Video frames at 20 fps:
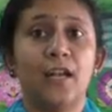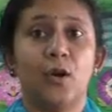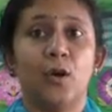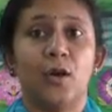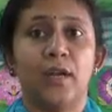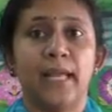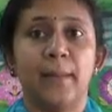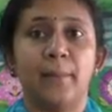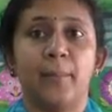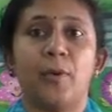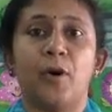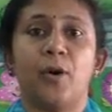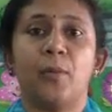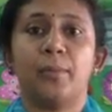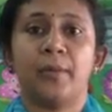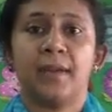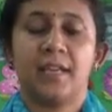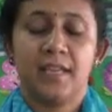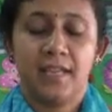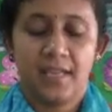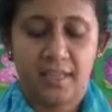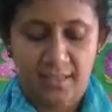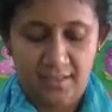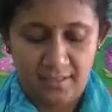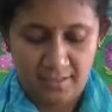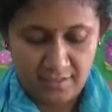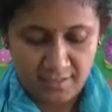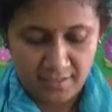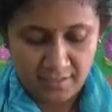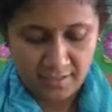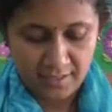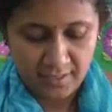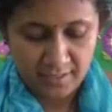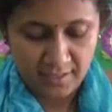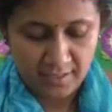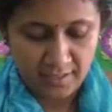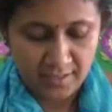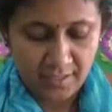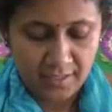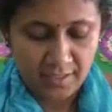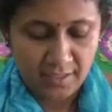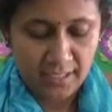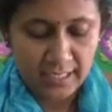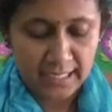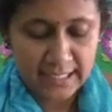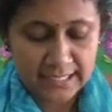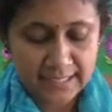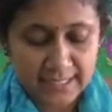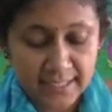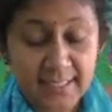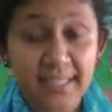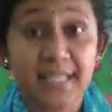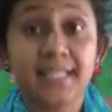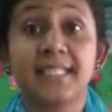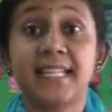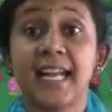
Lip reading: lollipop. Is this a